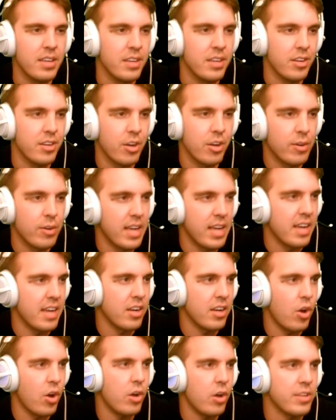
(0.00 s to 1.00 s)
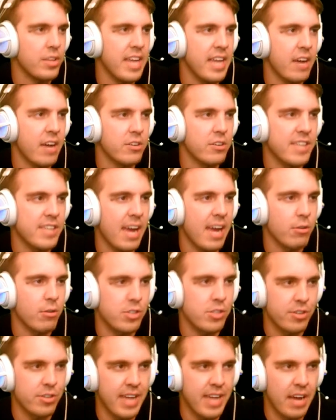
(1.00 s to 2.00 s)
And all the outer
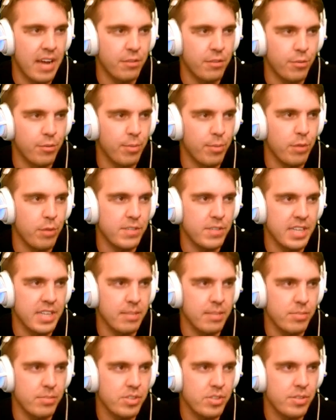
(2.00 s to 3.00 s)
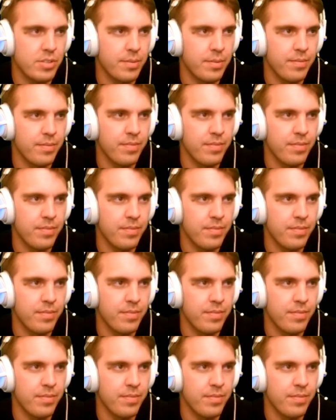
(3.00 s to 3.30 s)
towers are down for both teams.